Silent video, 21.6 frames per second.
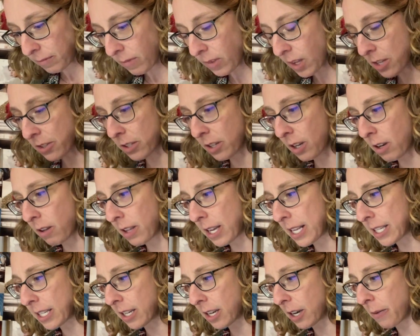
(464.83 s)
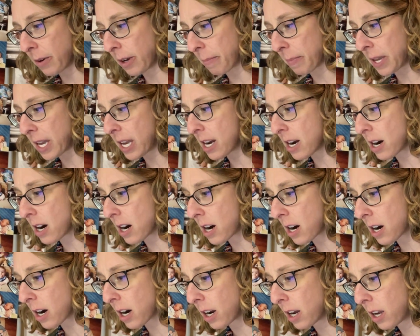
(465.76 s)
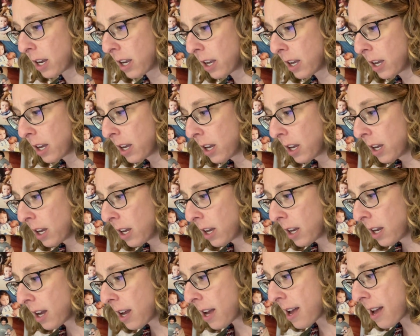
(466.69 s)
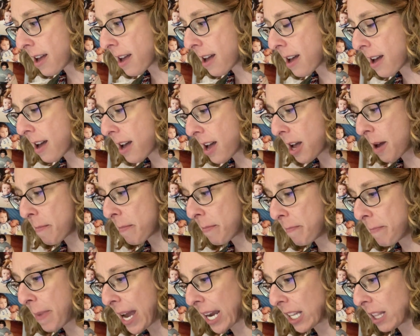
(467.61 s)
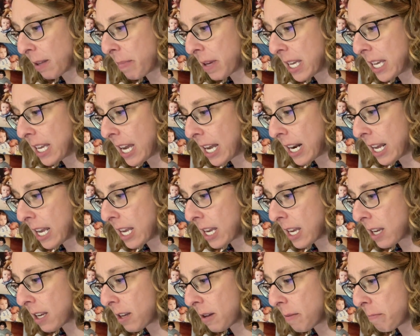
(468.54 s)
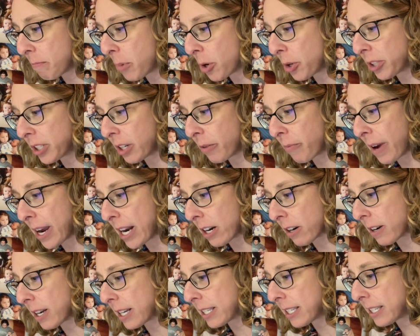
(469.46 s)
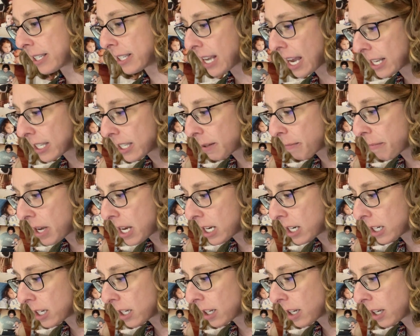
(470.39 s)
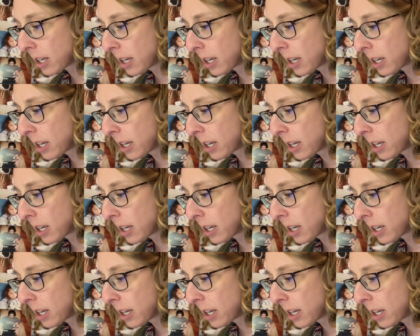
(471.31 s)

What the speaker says: So let's go up here. Back at the beginning, multi-rater assessment.